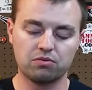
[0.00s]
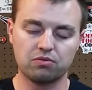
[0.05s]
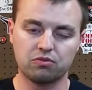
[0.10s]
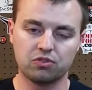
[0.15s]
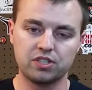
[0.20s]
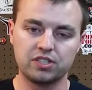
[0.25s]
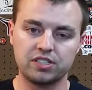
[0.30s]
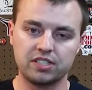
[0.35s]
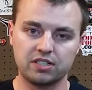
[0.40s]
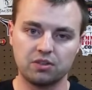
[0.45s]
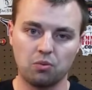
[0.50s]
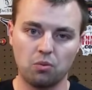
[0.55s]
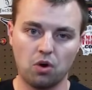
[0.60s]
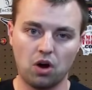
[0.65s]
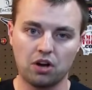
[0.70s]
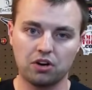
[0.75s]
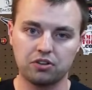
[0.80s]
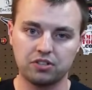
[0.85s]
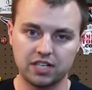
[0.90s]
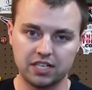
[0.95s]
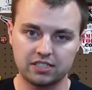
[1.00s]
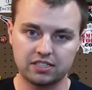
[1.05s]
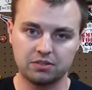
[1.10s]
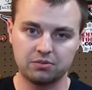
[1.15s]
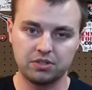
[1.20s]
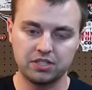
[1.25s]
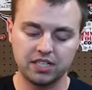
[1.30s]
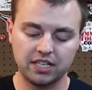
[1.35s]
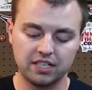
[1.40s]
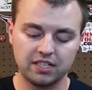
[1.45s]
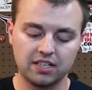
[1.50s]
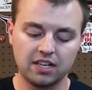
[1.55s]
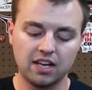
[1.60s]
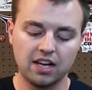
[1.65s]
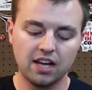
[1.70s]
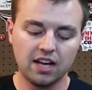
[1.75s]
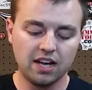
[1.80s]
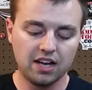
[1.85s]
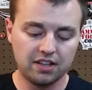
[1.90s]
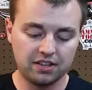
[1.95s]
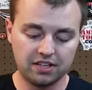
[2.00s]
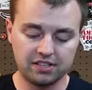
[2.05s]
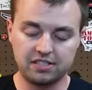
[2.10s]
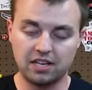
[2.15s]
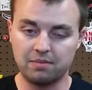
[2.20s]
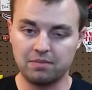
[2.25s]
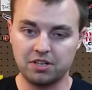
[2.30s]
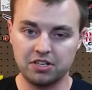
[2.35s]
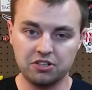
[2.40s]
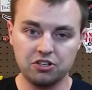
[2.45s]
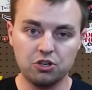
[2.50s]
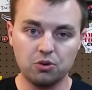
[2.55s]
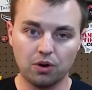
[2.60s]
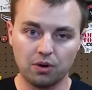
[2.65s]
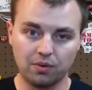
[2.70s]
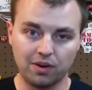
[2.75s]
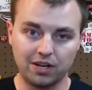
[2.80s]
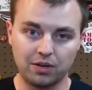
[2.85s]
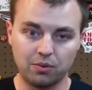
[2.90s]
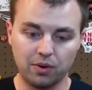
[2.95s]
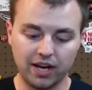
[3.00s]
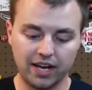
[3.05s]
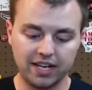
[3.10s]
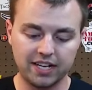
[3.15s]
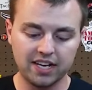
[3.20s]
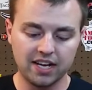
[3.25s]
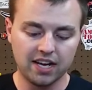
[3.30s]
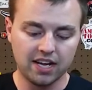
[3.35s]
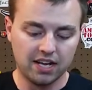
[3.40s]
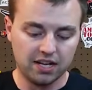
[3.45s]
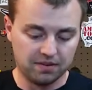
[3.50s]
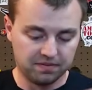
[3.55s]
freezing water tests that we did. They sent me a new one right away.